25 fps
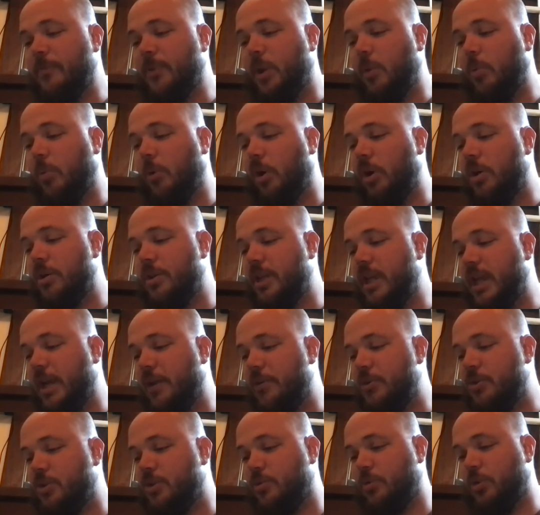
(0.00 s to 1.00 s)
I walked the
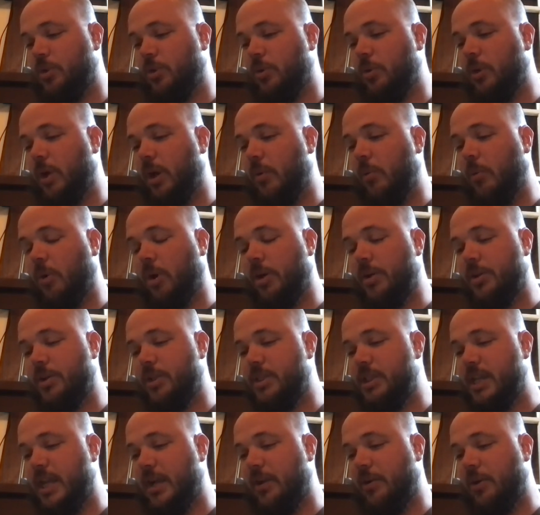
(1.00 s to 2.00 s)
house through, I walked the
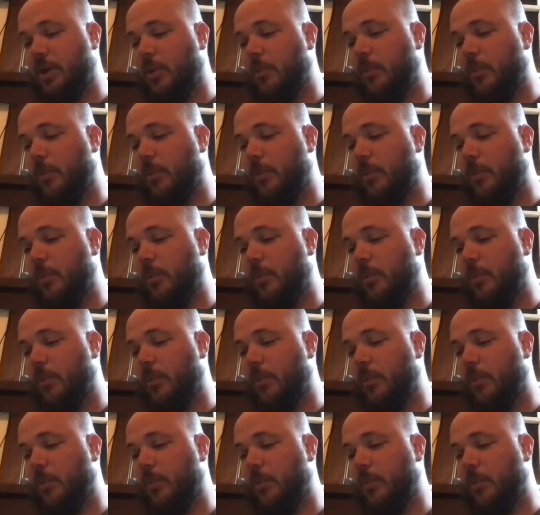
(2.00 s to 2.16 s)
town,